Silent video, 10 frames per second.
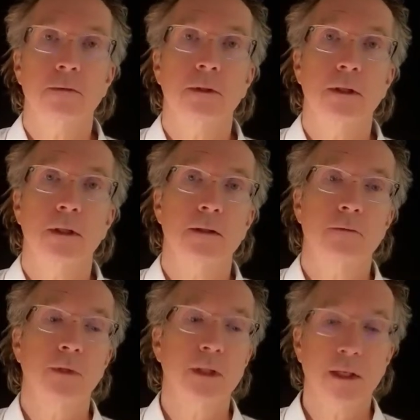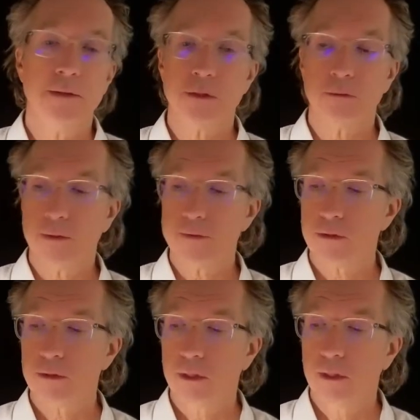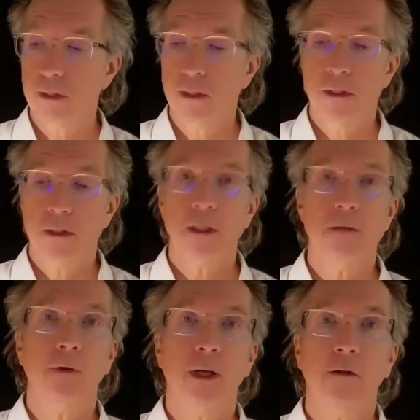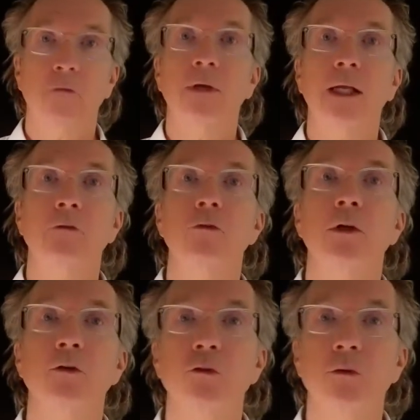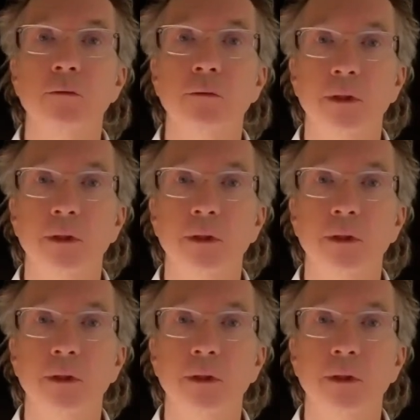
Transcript: I didn't realize it was kind of out of the Vedic tradition,